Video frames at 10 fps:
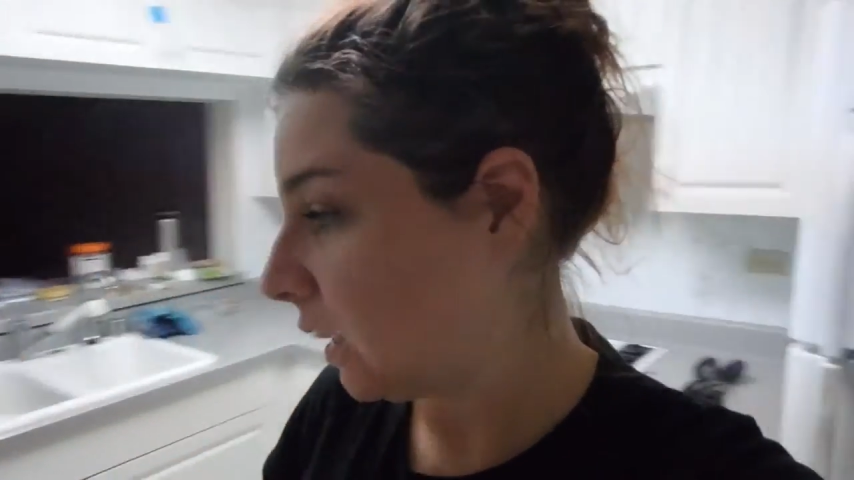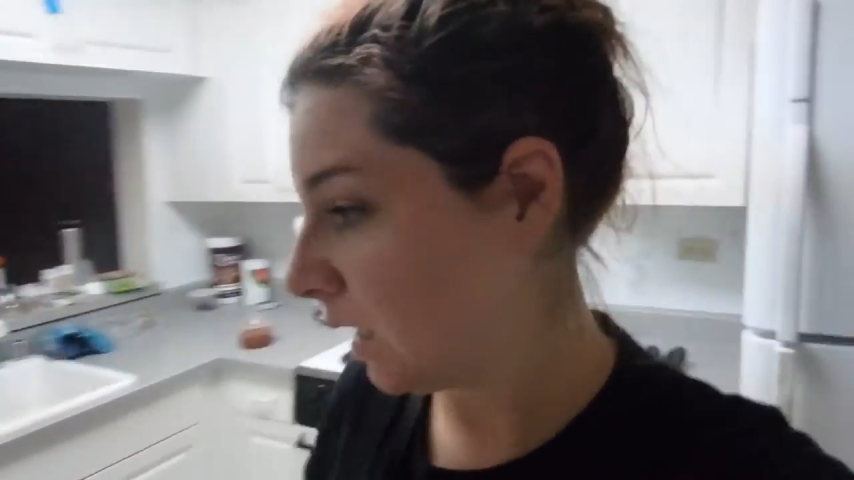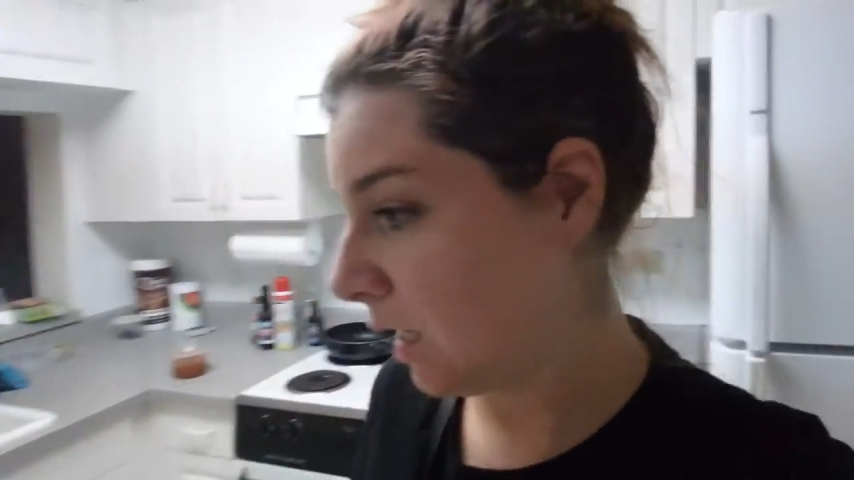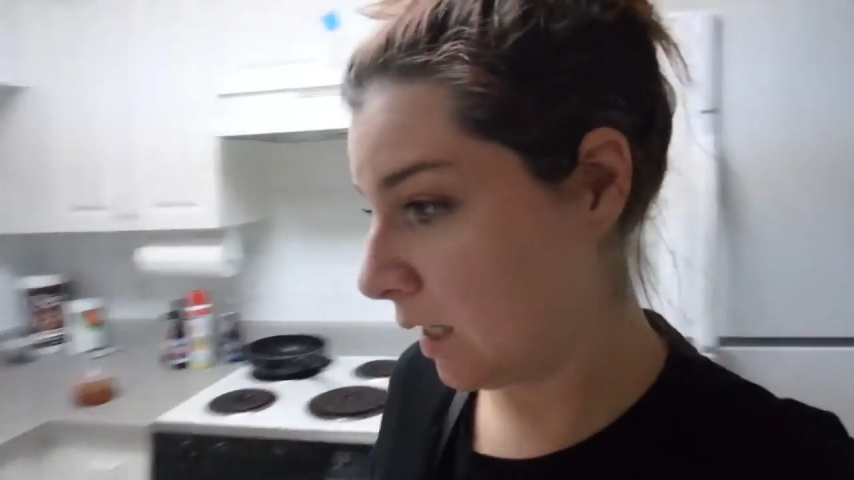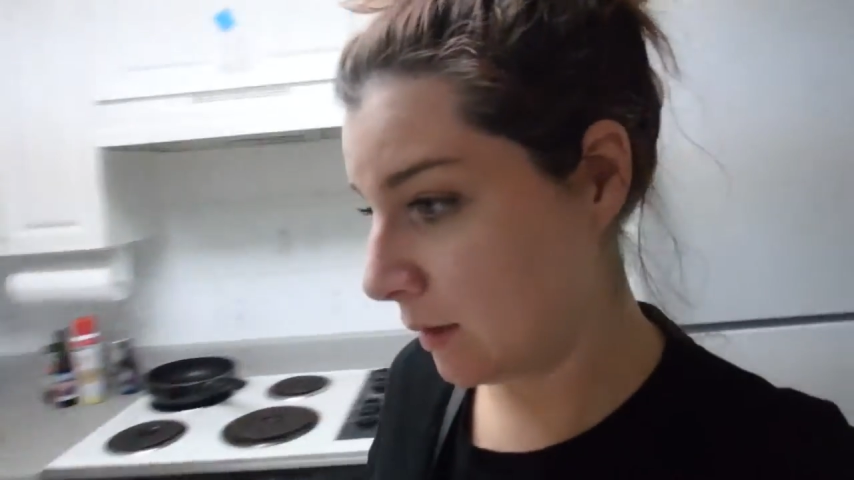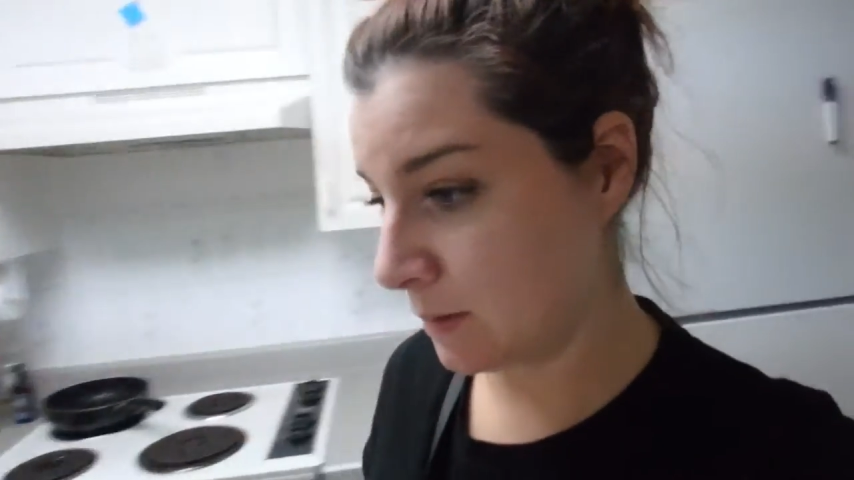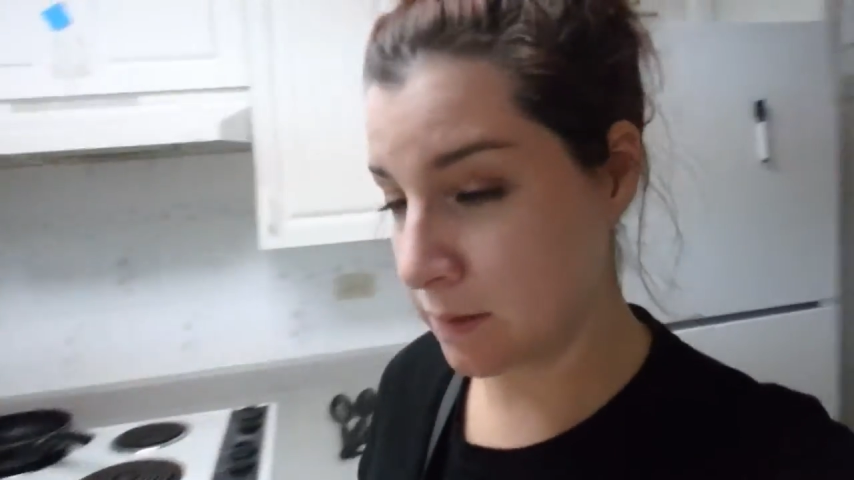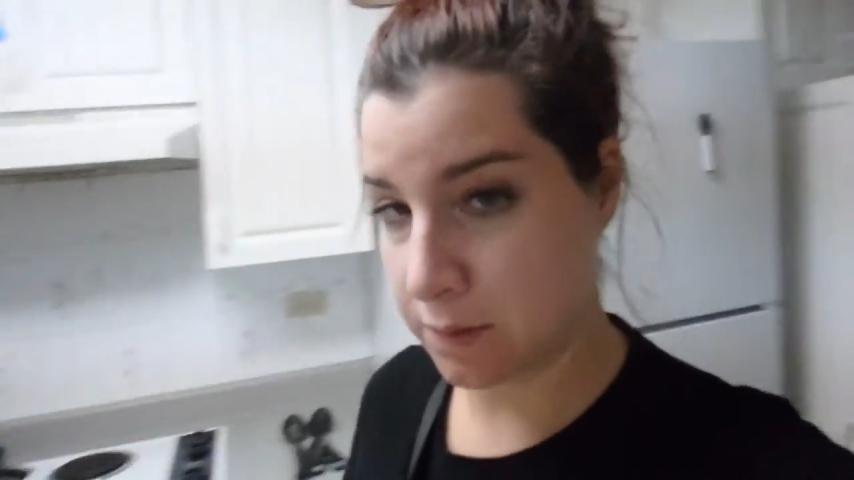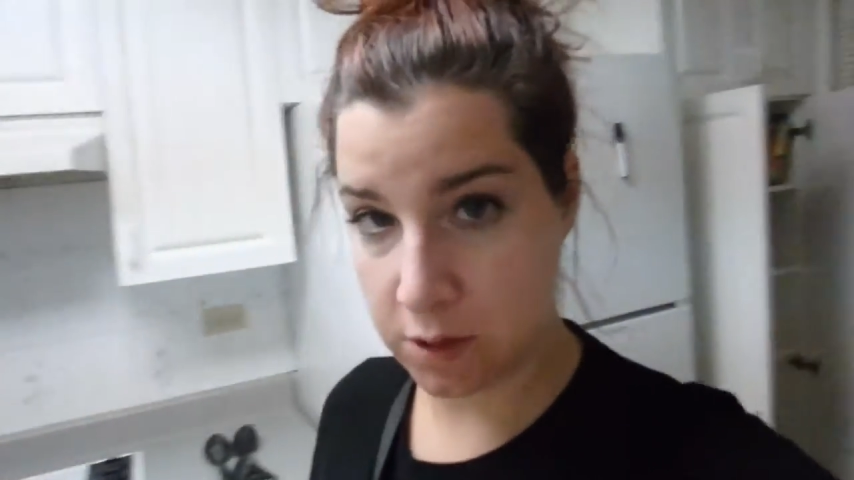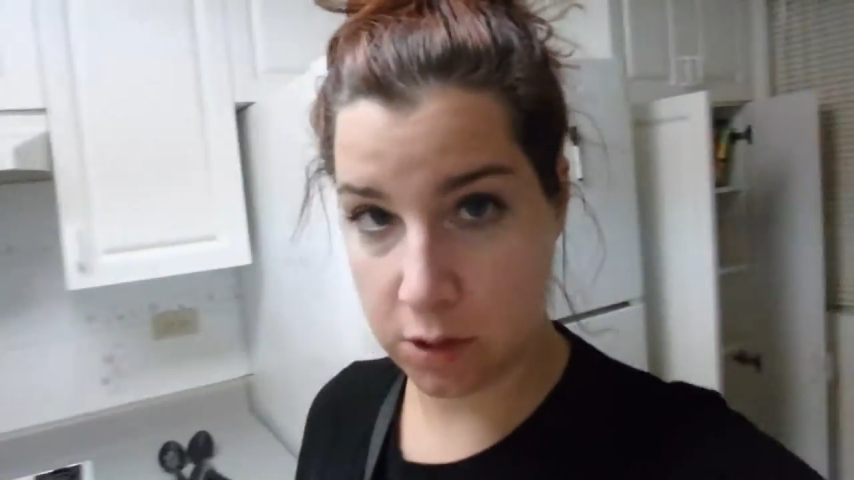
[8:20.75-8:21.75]

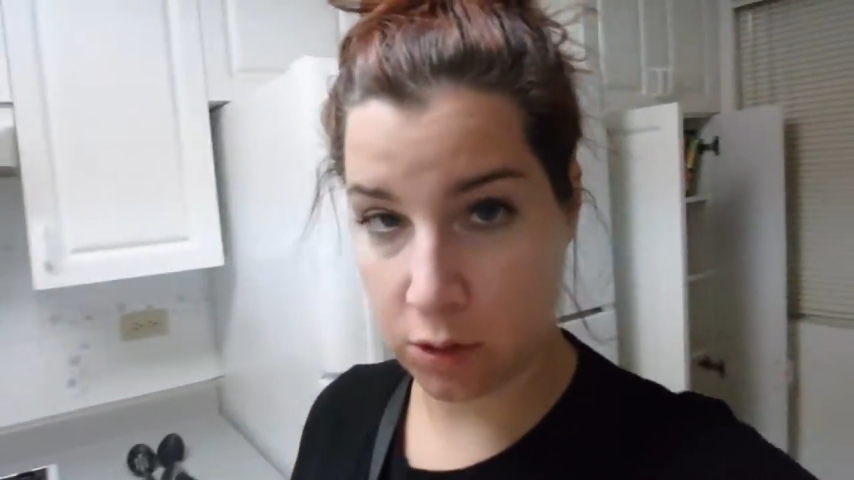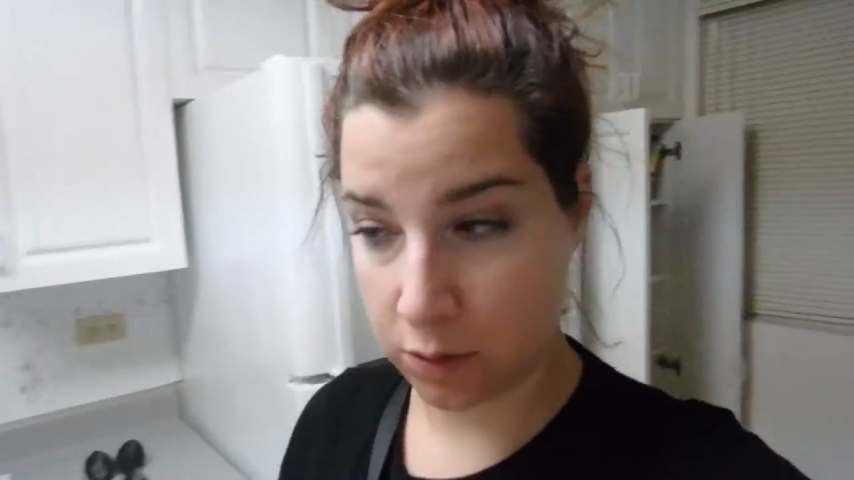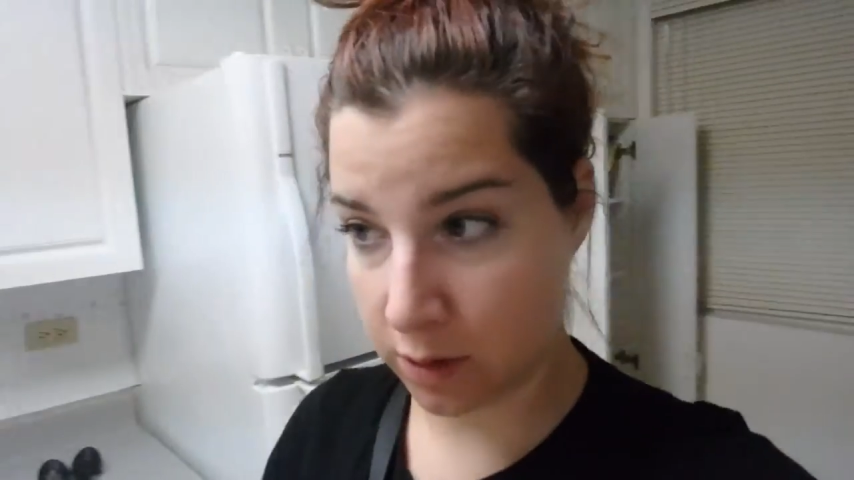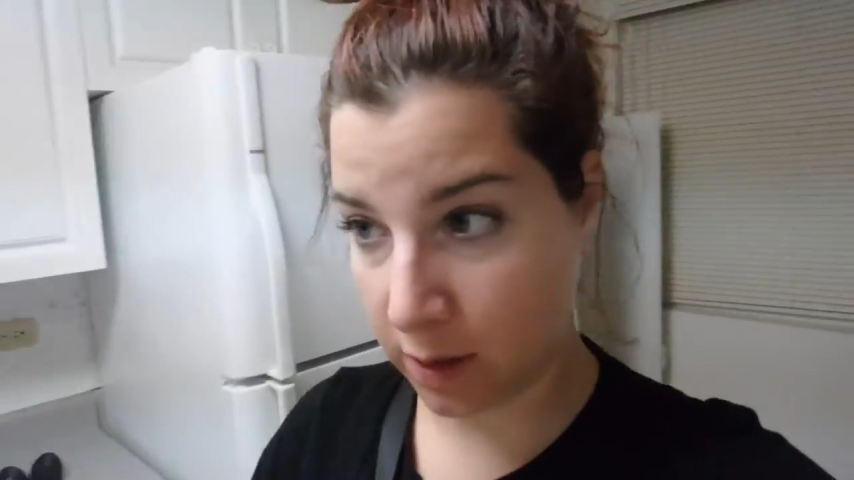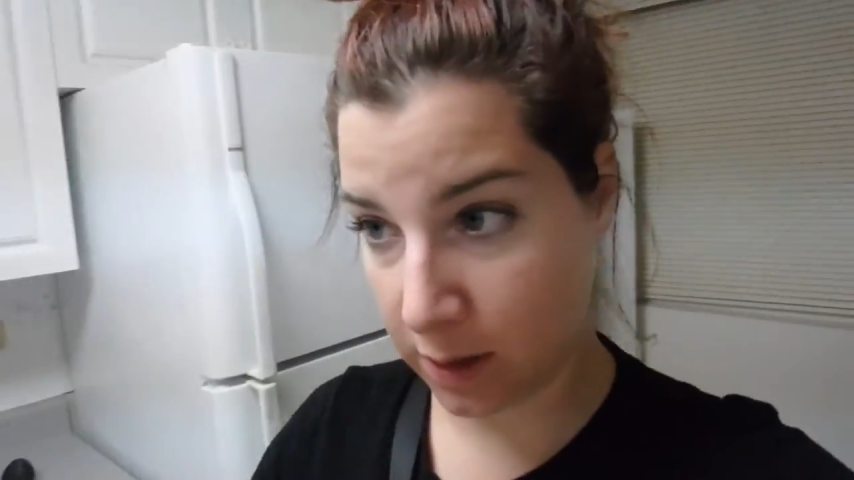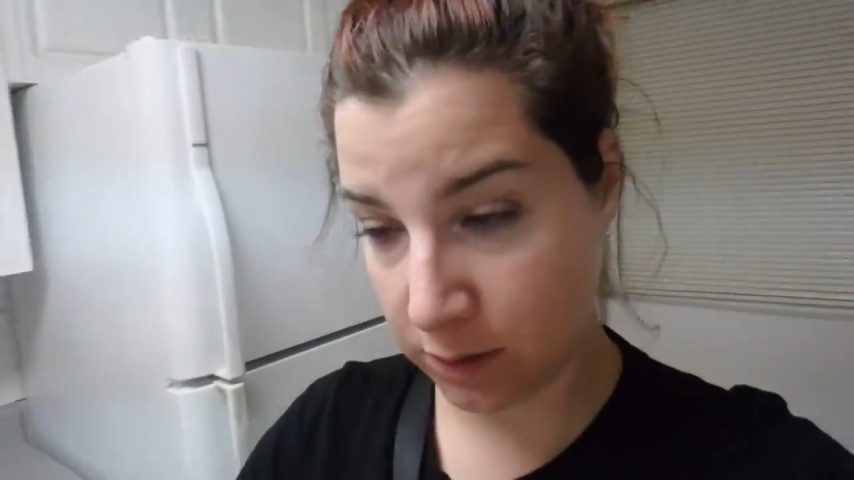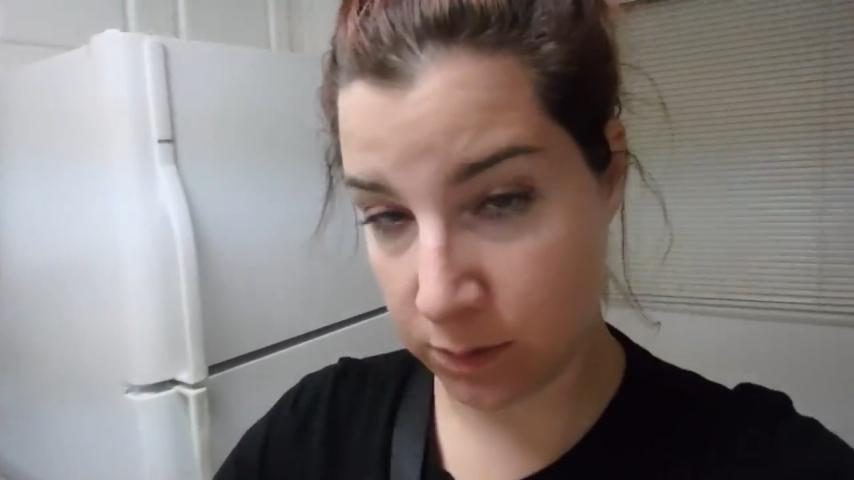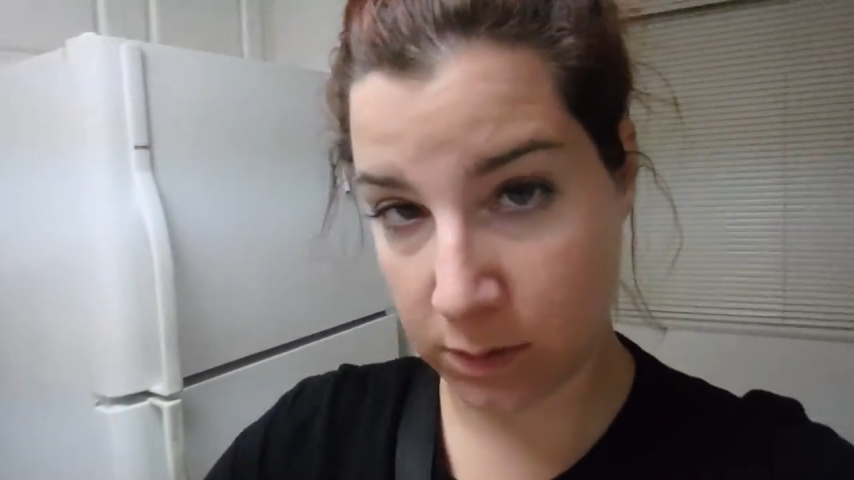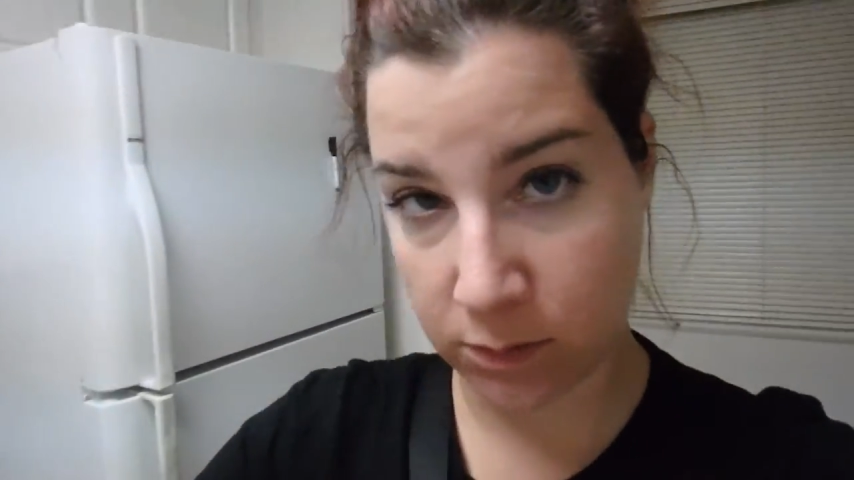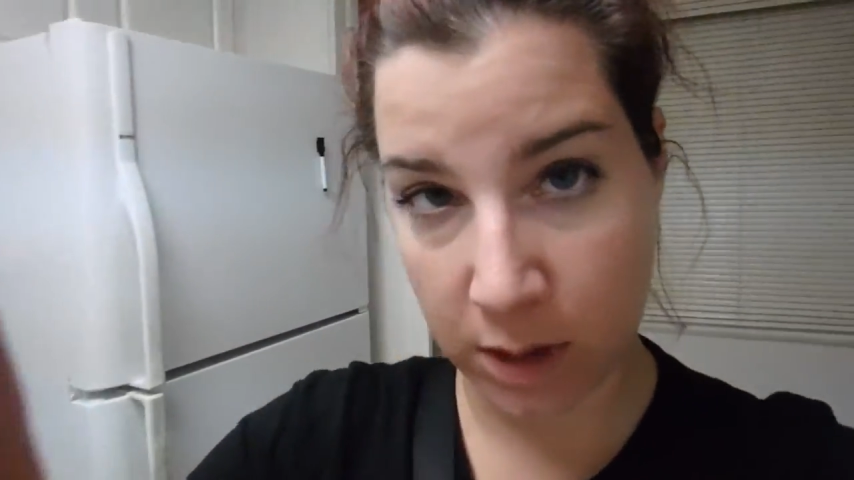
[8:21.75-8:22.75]
uh, let's show you guys
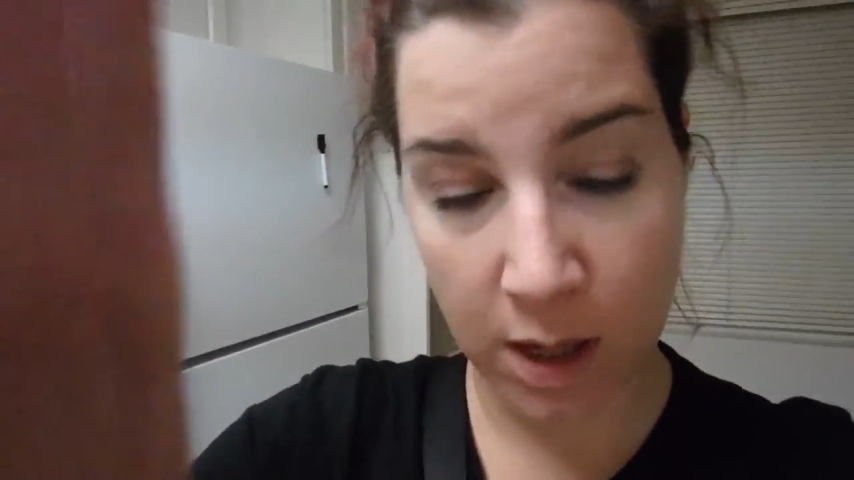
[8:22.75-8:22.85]
what we